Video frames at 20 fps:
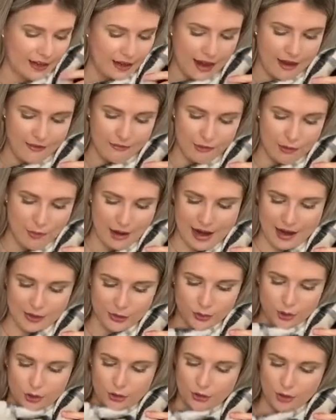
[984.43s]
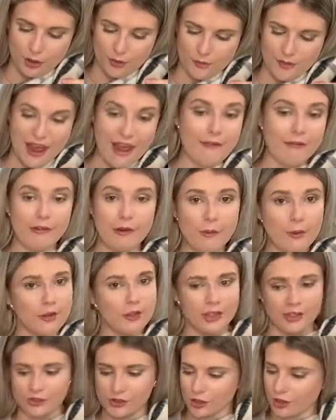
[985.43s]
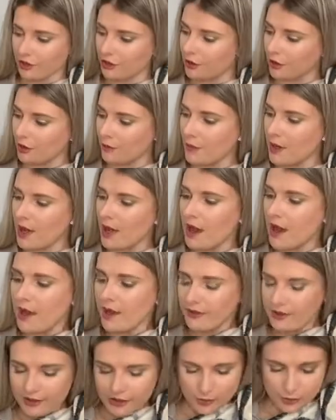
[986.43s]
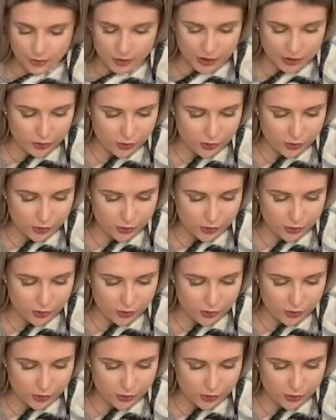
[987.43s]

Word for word: Everywhere has got them. Everyone has got them. This one is